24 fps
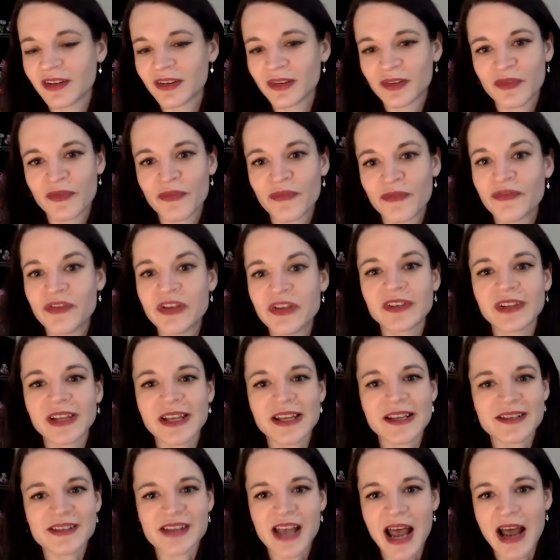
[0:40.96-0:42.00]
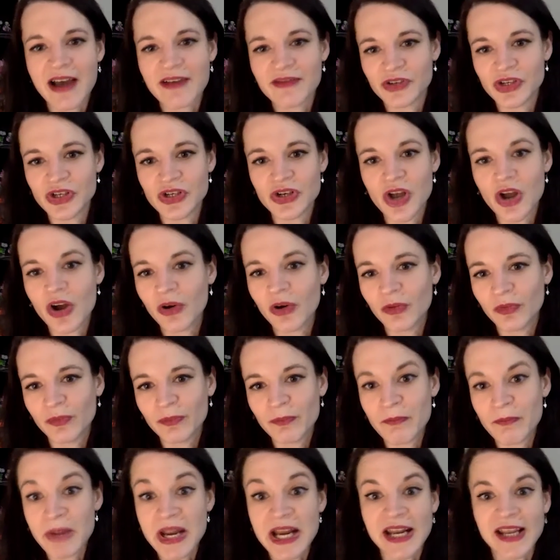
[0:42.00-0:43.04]
feelings have no
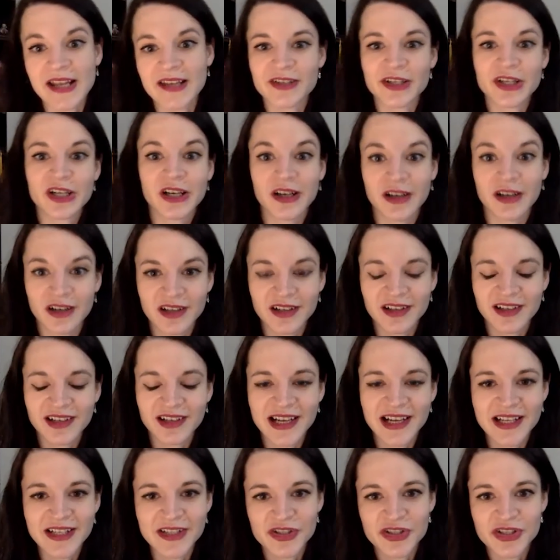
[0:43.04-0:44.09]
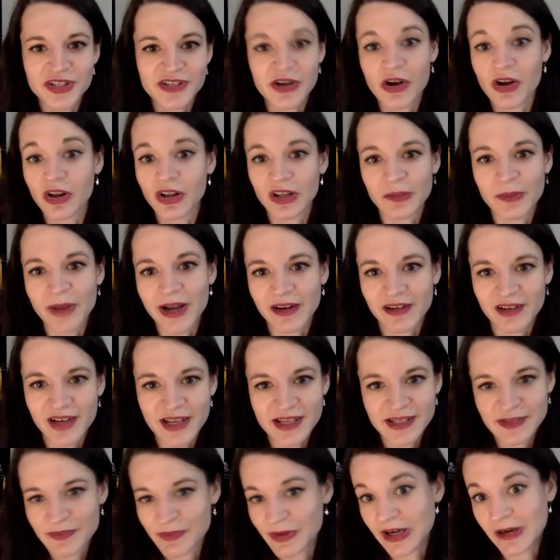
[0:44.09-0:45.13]
meaning to her, and she's all about
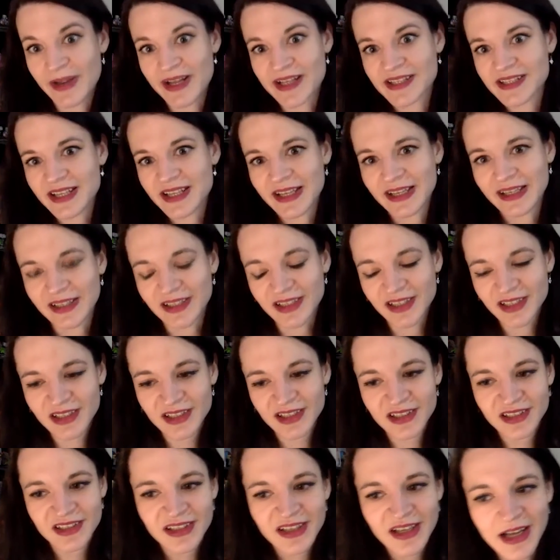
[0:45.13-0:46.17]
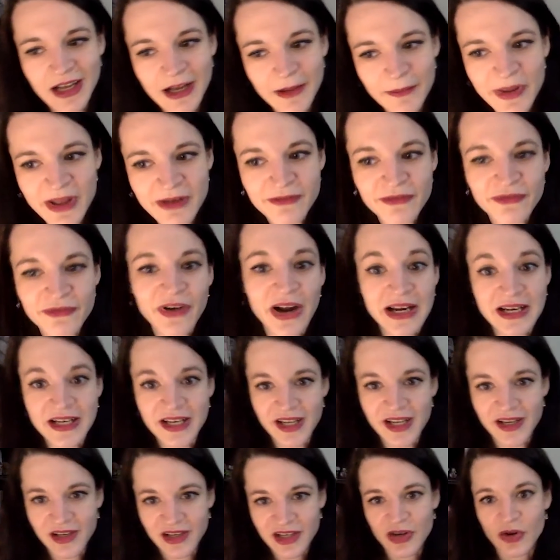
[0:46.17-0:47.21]
experimenting and
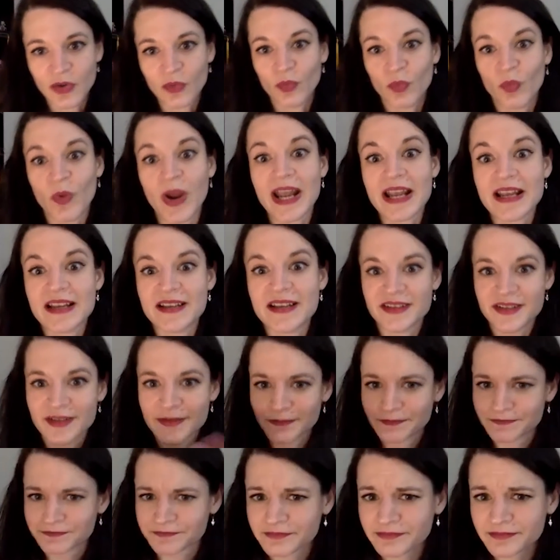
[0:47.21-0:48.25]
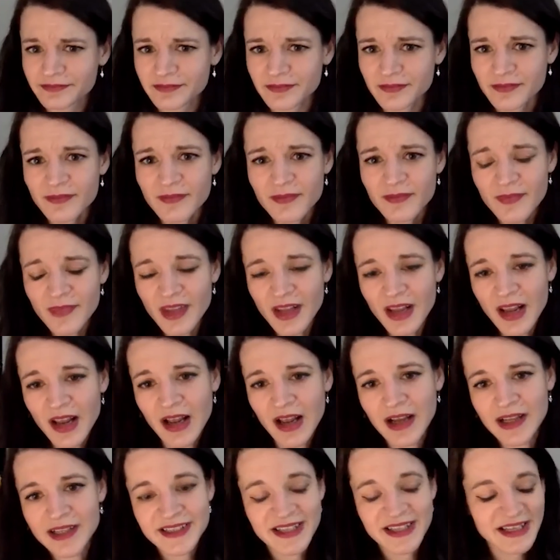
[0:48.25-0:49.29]
finding, ways
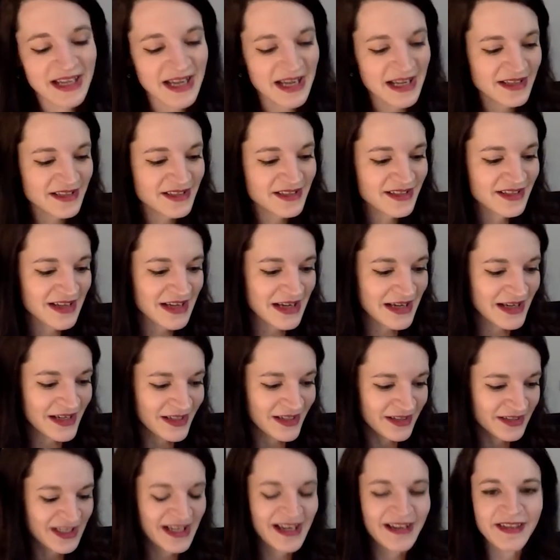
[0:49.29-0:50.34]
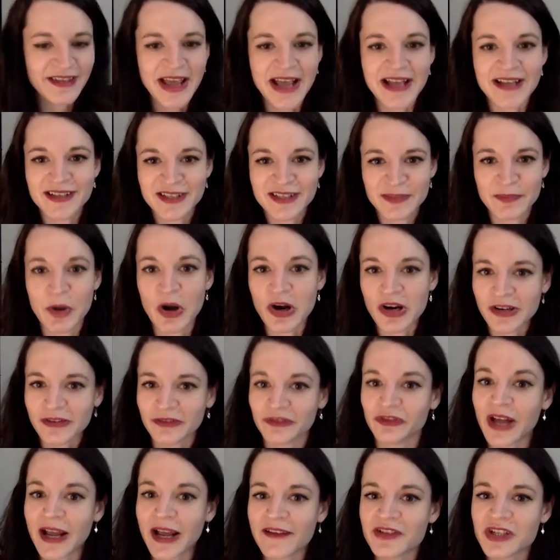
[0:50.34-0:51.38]
to get that spark of
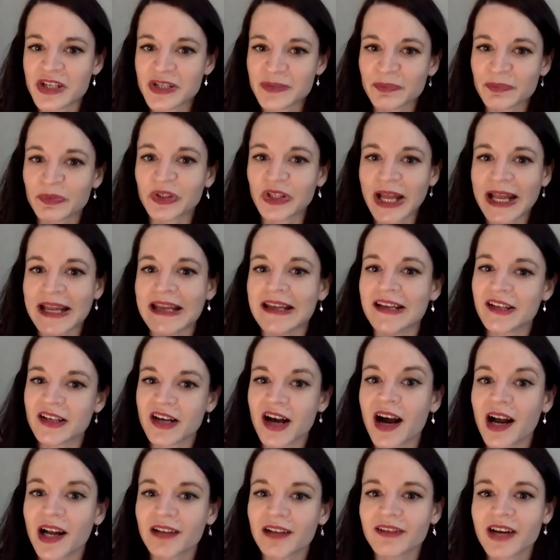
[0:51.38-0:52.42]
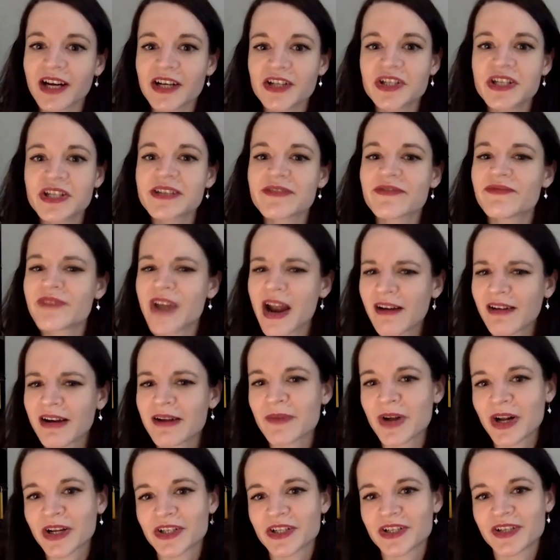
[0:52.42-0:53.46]
life. She's playing God, right? She's very
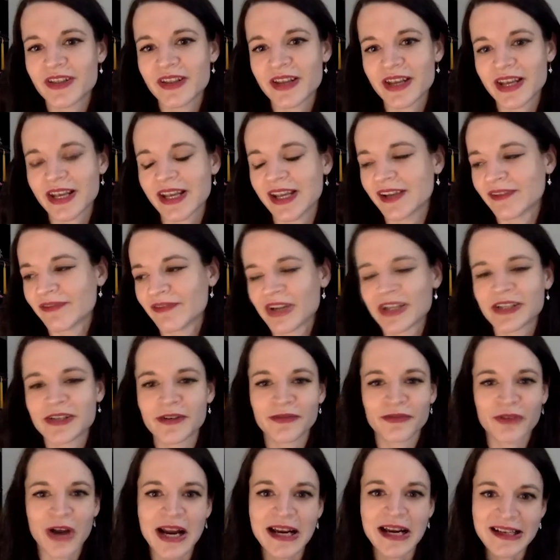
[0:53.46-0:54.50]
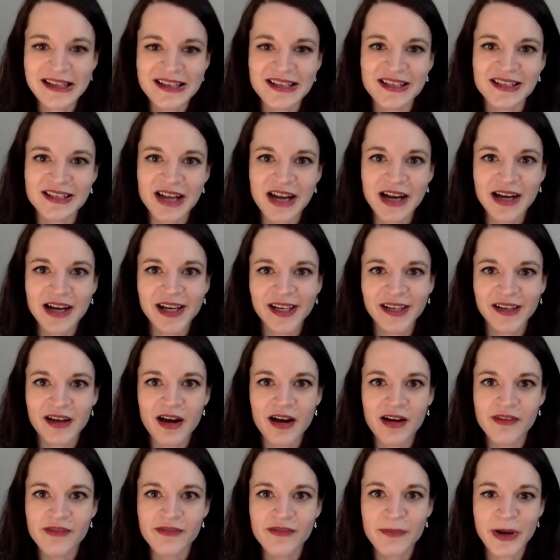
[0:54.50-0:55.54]
much the Victor Frankenstein
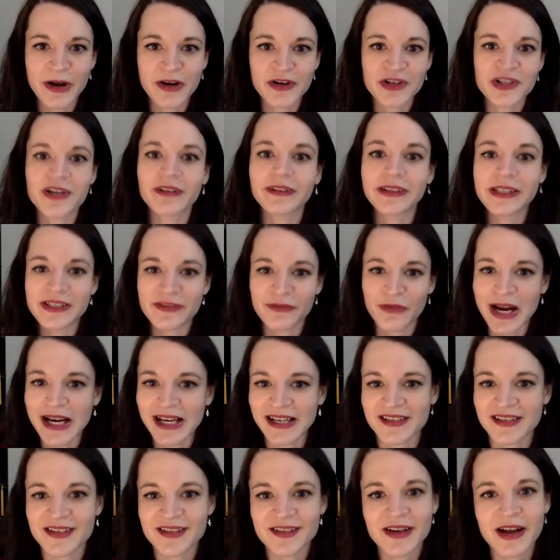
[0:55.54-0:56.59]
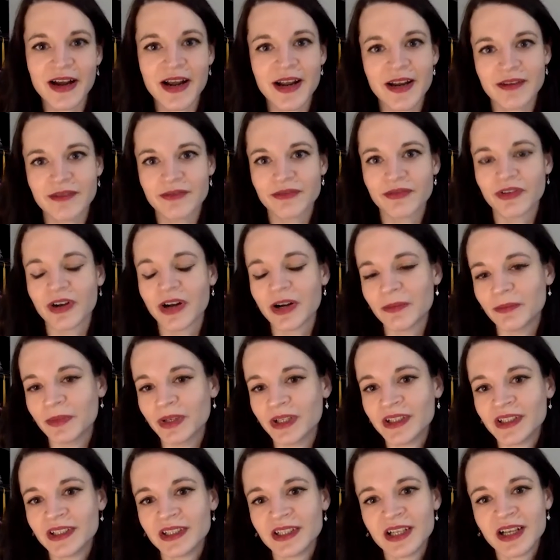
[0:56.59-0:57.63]
of Mary Shelley's Frankenstein from
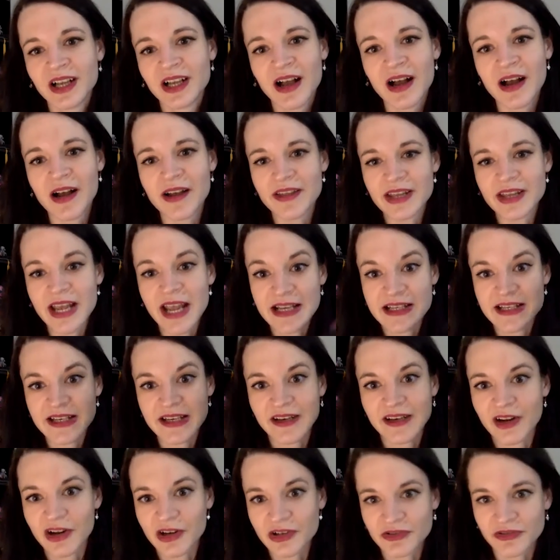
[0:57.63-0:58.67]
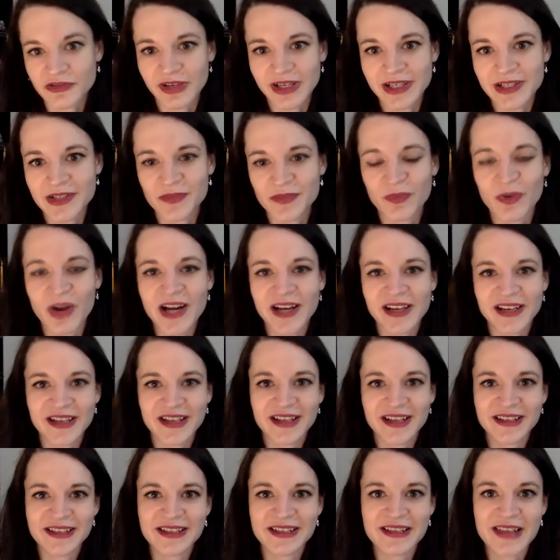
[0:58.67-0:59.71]
the 1800s, right?
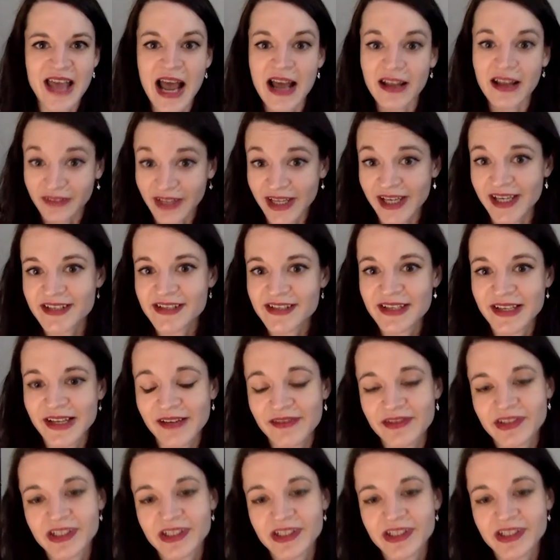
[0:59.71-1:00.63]
It's that legacy of a